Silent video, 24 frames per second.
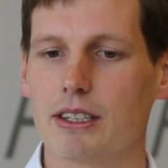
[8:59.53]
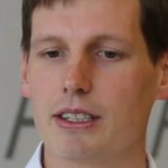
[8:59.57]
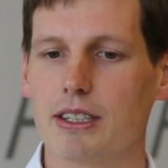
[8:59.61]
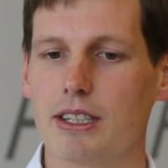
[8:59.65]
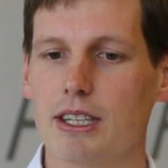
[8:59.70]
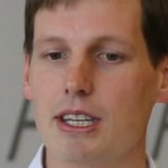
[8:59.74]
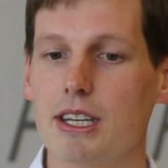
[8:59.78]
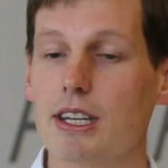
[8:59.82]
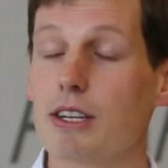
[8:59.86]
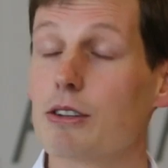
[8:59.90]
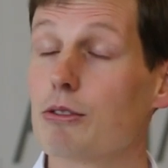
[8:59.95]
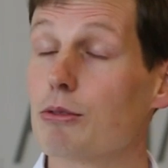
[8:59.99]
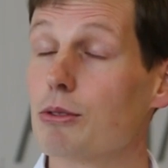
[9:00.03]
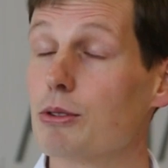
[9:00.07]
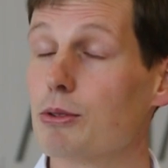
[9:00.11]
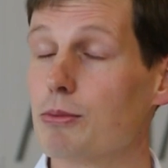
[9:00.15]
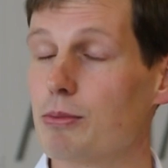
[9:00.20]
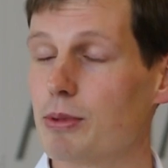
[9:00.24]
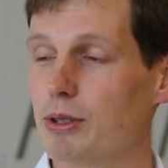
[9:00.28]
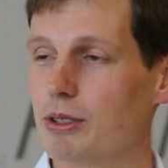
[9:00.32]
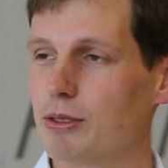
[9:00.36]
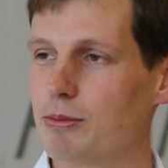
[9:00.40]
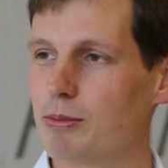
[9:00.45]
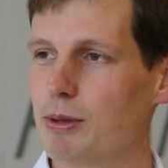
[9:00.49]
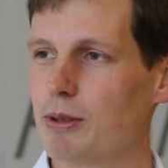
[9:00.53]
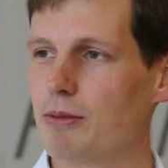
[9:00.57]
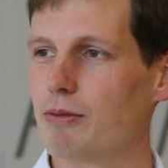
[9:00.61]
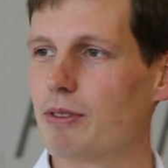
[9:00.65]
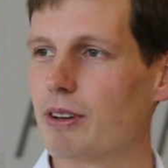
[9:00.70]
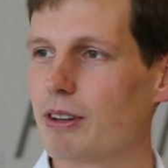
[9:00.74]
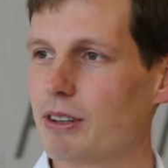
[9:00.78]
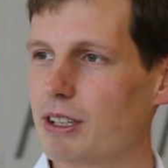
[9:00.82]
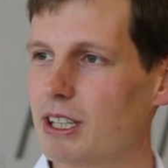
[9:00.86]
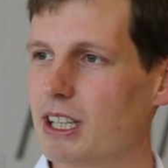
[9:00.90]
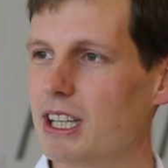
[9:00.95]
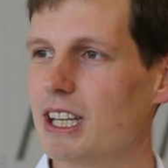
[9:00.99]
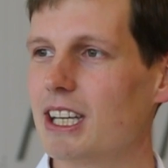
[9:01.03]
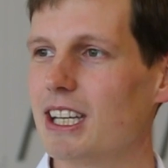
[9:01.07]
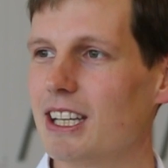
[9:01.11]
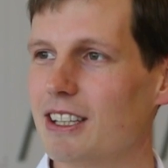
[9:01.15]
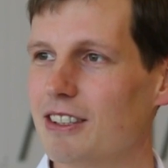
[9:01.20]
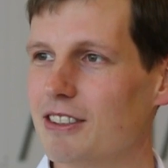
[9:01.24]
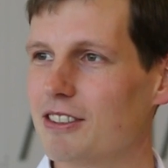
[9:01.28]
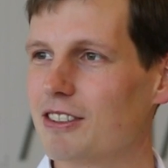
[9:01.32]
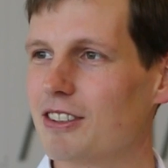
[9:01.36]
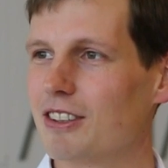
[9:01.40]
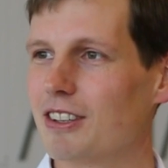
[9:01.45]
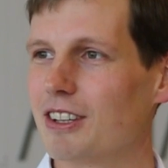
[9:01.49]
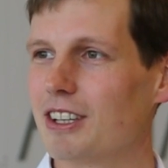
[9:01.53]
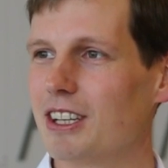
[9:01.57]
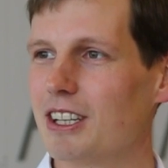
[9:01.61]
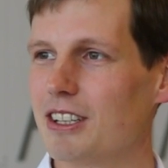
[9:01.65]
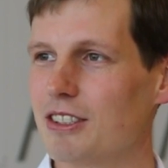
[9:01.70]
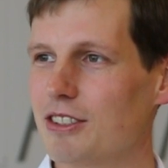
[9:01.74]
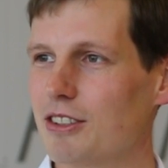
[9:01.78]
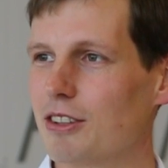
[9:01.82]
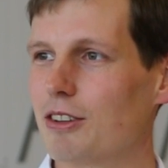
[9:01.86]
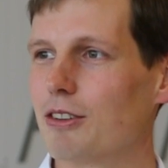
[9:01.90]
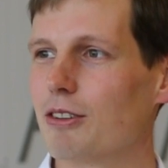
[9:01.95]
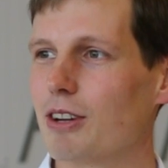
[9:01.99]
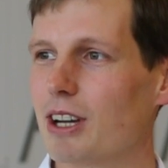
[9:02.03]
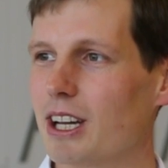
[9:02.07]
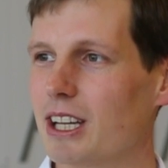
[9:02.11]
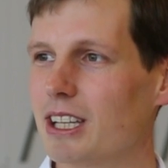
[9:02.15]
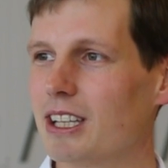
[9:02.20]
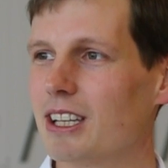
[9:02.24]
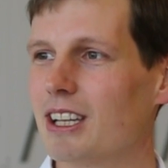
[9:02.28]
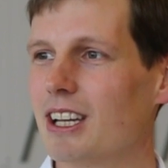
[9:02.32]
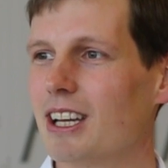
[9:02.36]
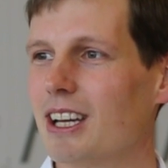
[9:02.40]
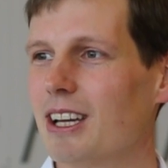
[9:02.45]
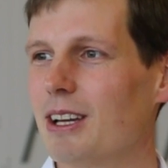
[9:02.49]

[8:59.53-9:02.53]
year group has been very keen to integrate